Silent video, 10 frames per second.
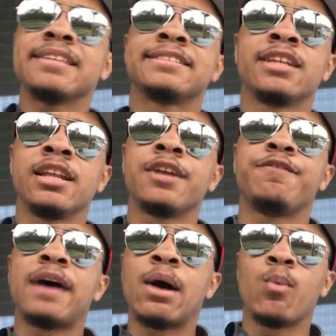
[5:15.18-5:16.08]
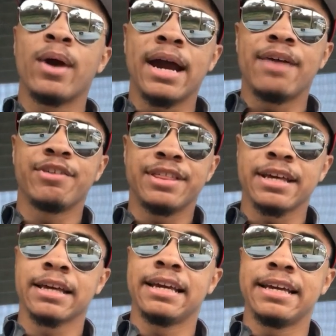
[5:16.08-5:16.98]
solidify where
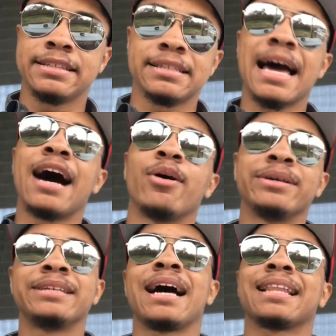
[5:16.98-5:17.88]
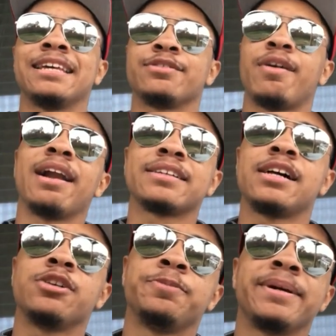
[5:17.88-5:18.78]
everything is and how exactly his body
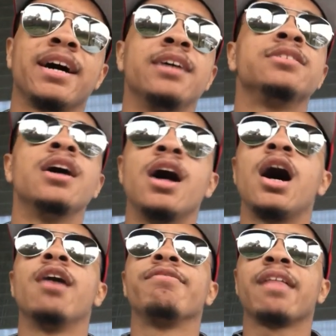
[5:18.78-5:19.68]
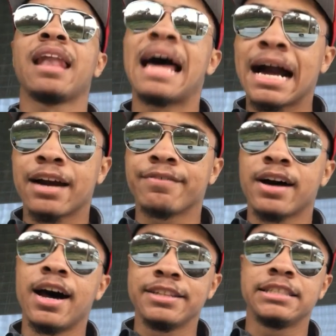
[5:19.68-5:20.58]
color is because of the lack of
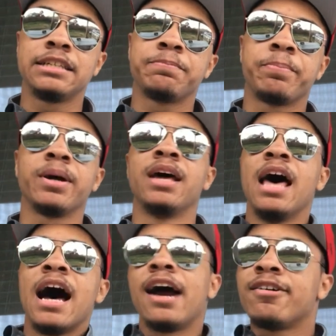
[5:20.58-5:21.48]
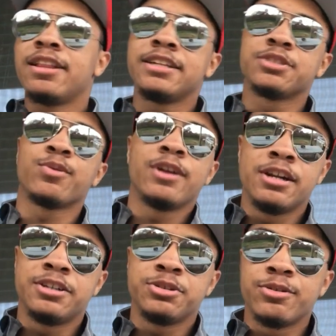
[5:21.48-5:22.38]
content. But I really just
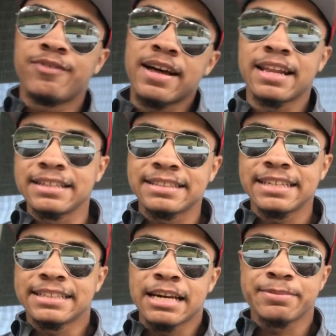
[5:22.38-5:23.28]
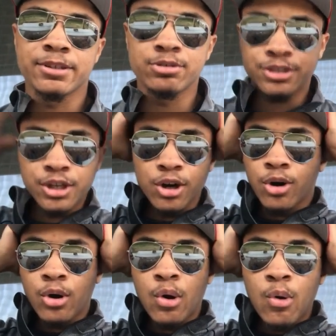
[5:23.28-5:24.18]
wanted to do a I Like Santa episode,
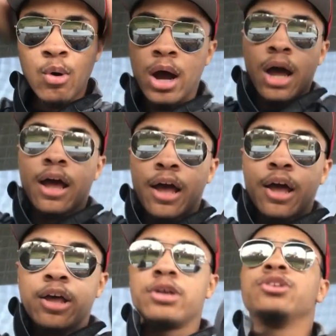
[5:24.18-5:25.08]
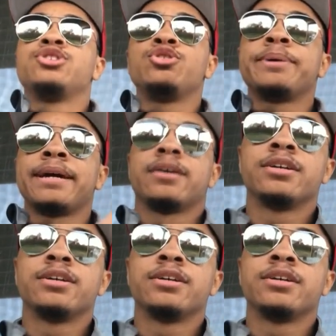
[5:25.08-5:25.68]
so sue me,